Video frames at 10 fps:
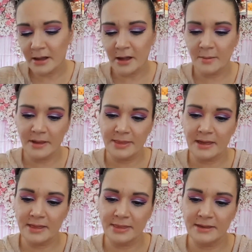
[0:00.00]
And
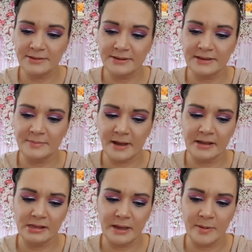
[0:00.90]
then this is by
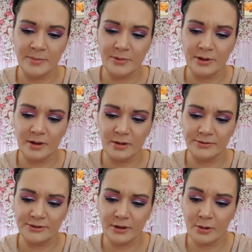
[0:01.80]
Glam and Beauty
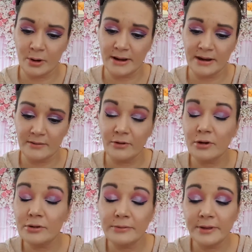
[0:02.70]
also. Never
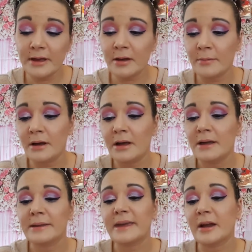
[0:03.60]
heard of them.
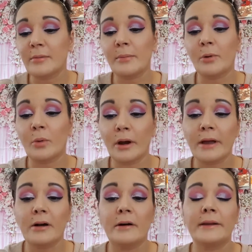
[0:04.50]
Can't remember where
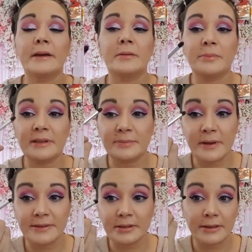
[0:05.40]
I got it, but it's
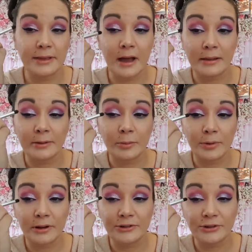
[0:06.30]
basically the kind of little
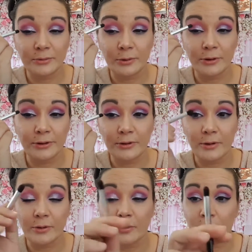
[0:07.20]
brush to work in your
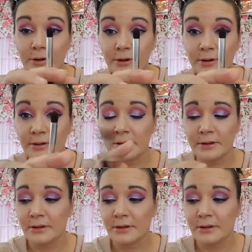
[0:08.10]
outer corner.